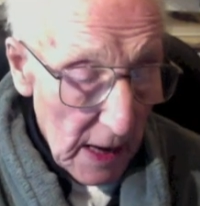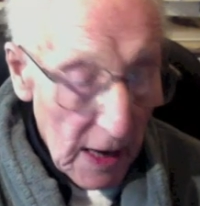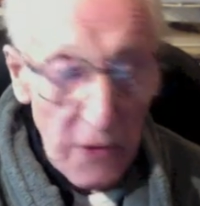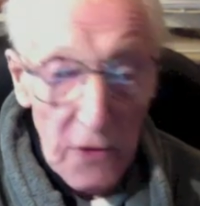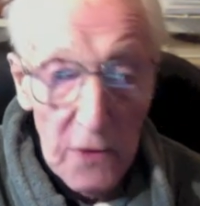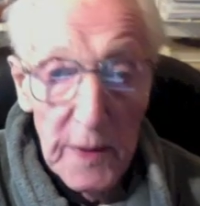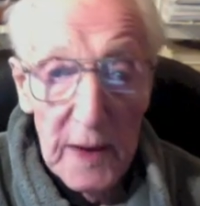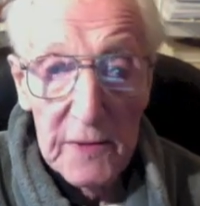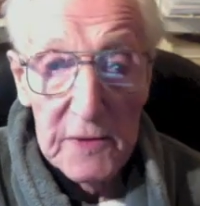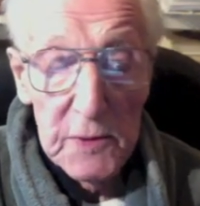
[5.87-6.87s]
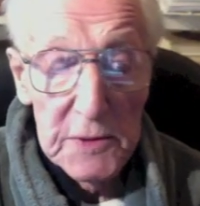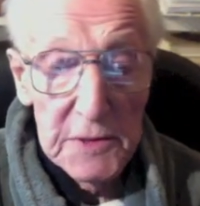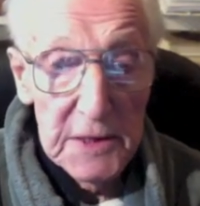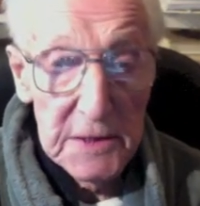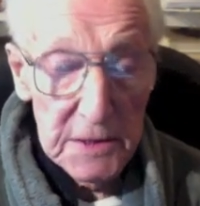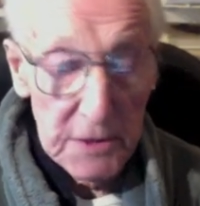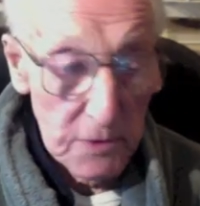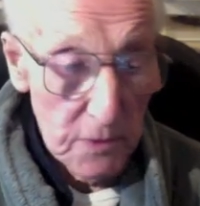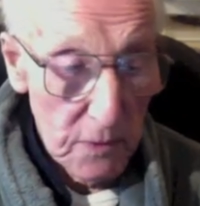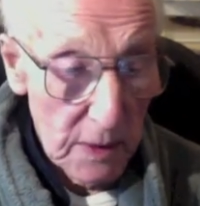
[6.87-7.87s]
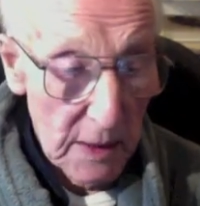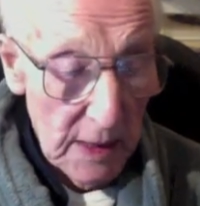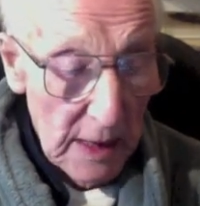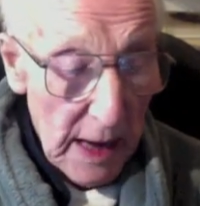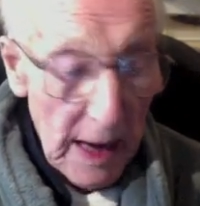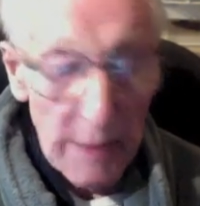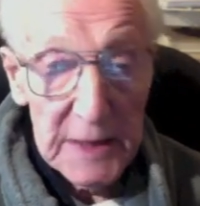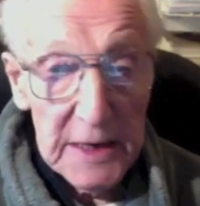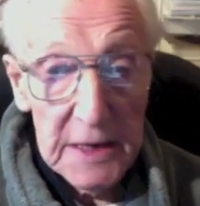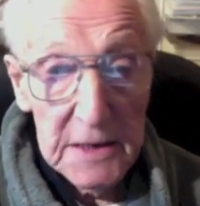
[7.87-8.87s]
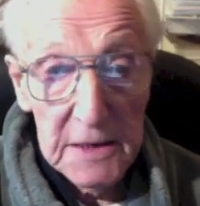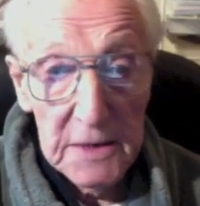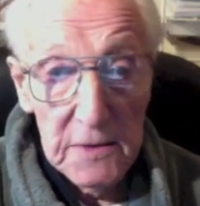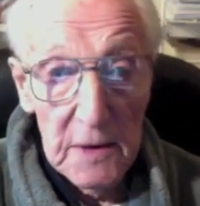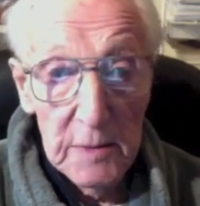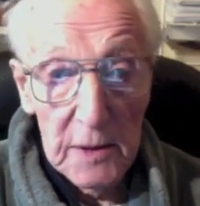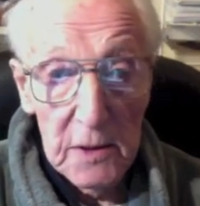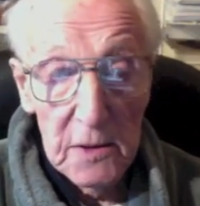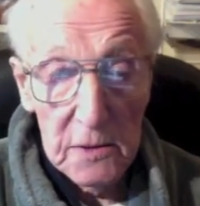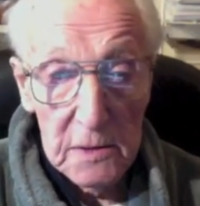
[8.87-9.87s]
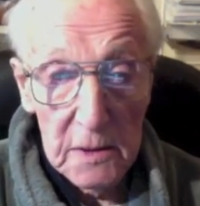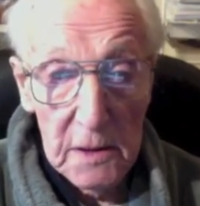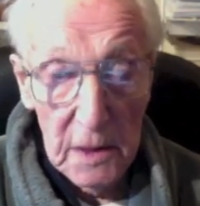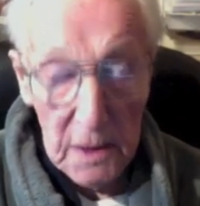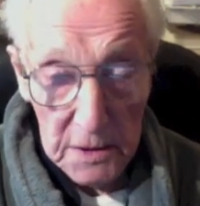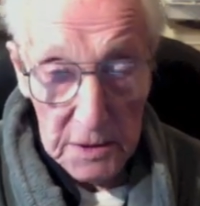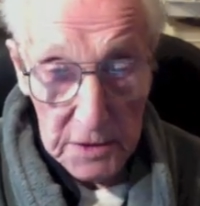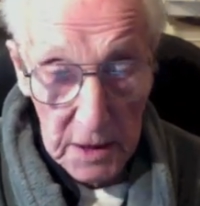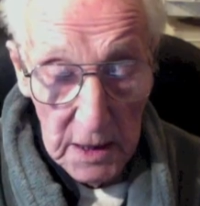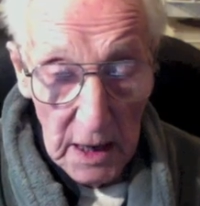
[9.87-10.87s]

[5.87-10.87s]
a group of us were sent to Aberdeen to the Robert Gordans College,